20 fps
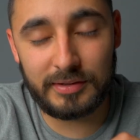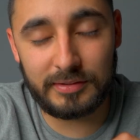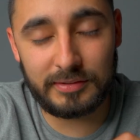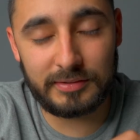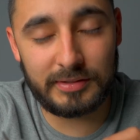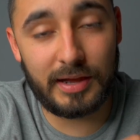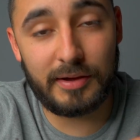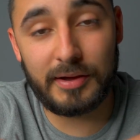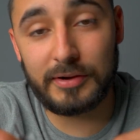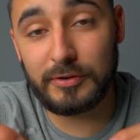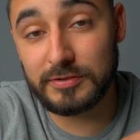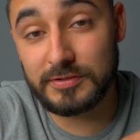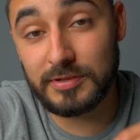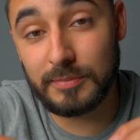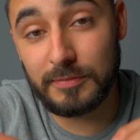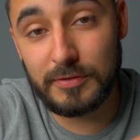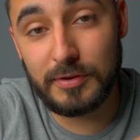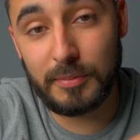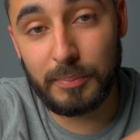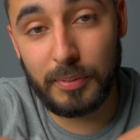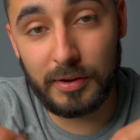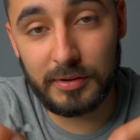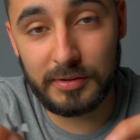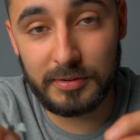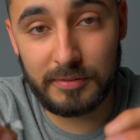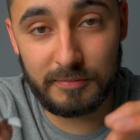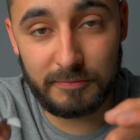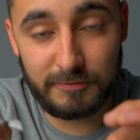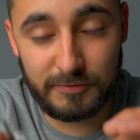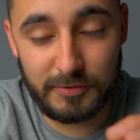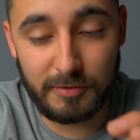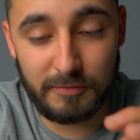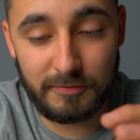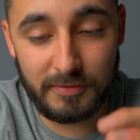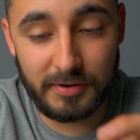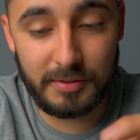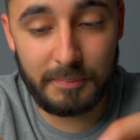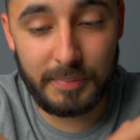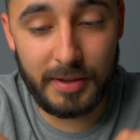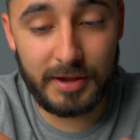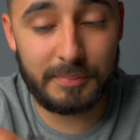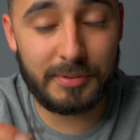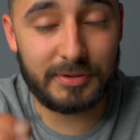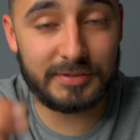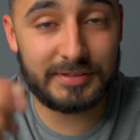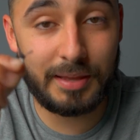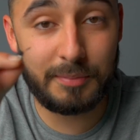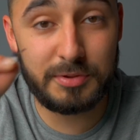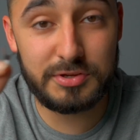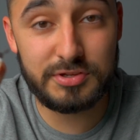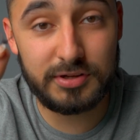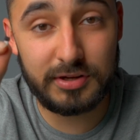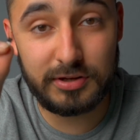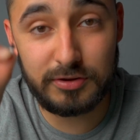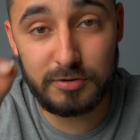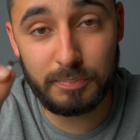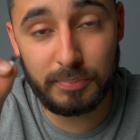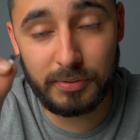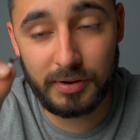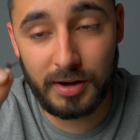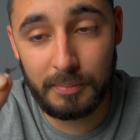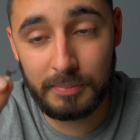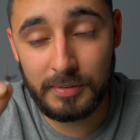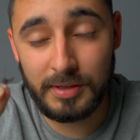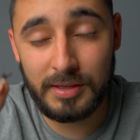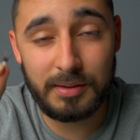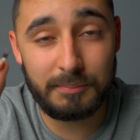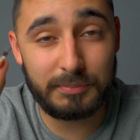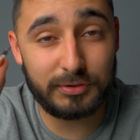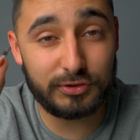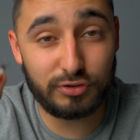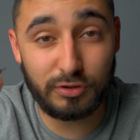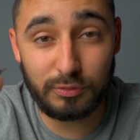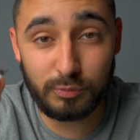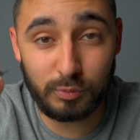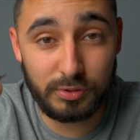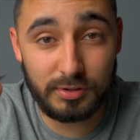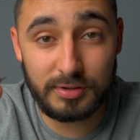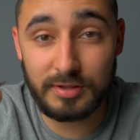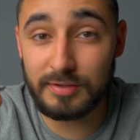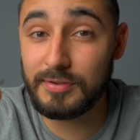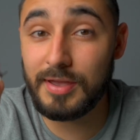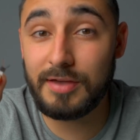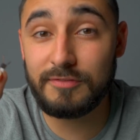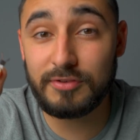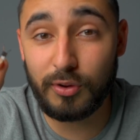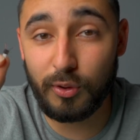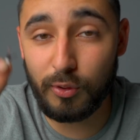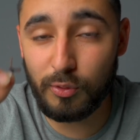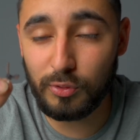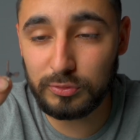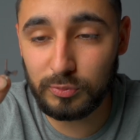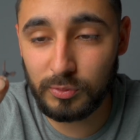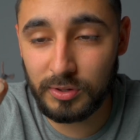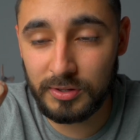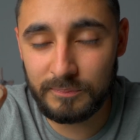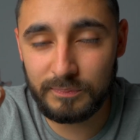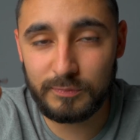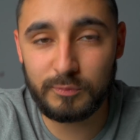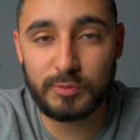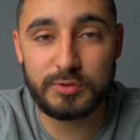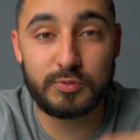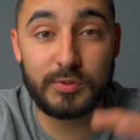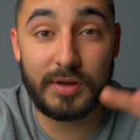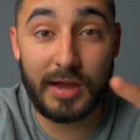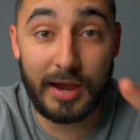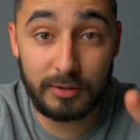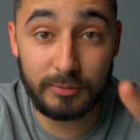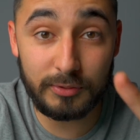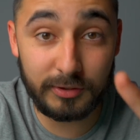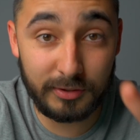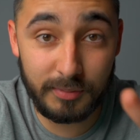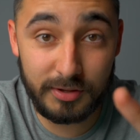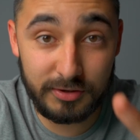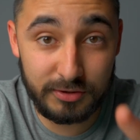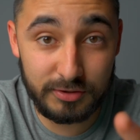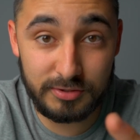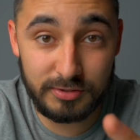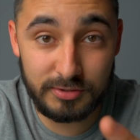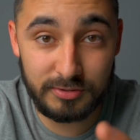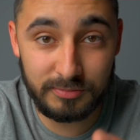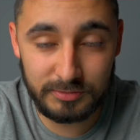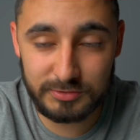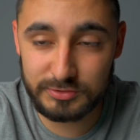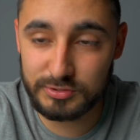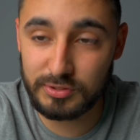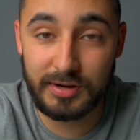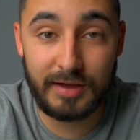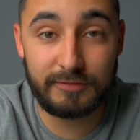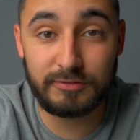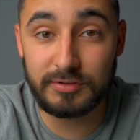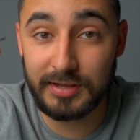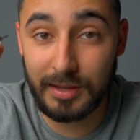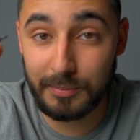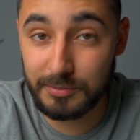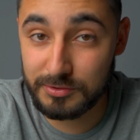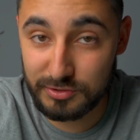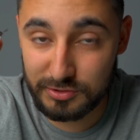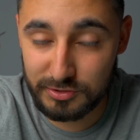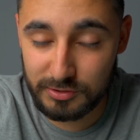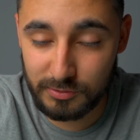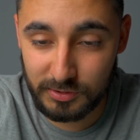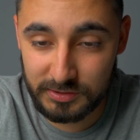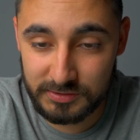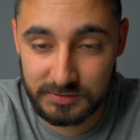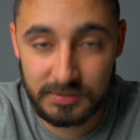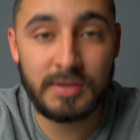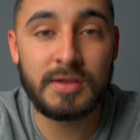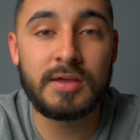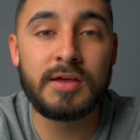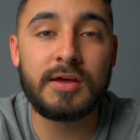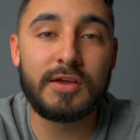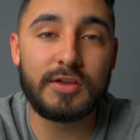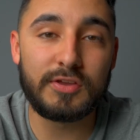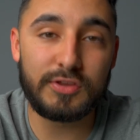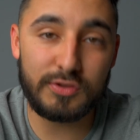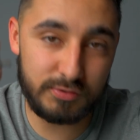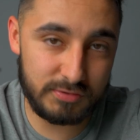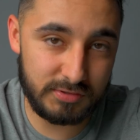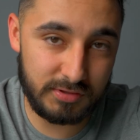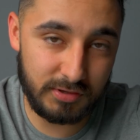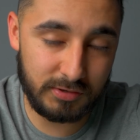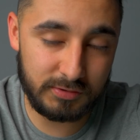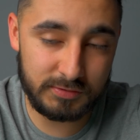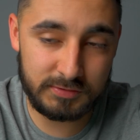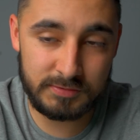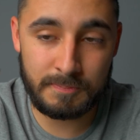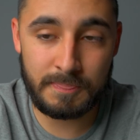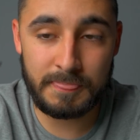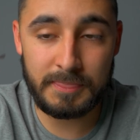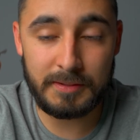Now, I know some of you probably feel very bad about damaging a new prop, but don't worry. If you have an old one, which we highly recommend you do, so you don't have to damage your new ones, use those.